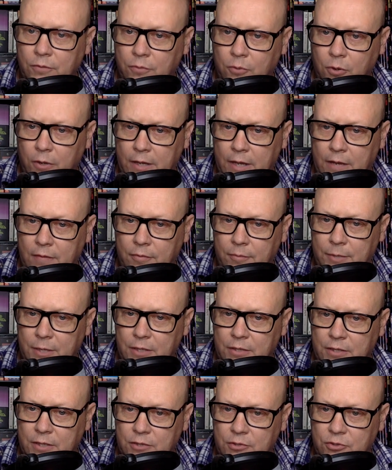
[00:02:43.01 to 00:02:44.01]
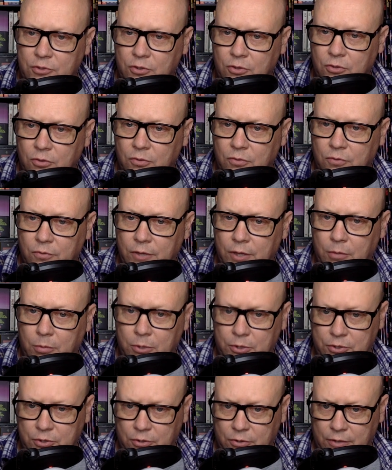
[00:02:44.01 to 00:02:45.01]
in 4K from the
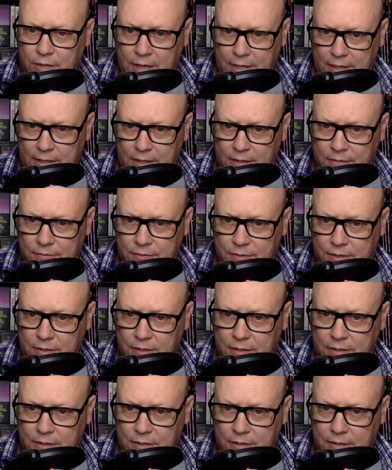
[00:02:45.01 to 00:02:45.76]
original negatives,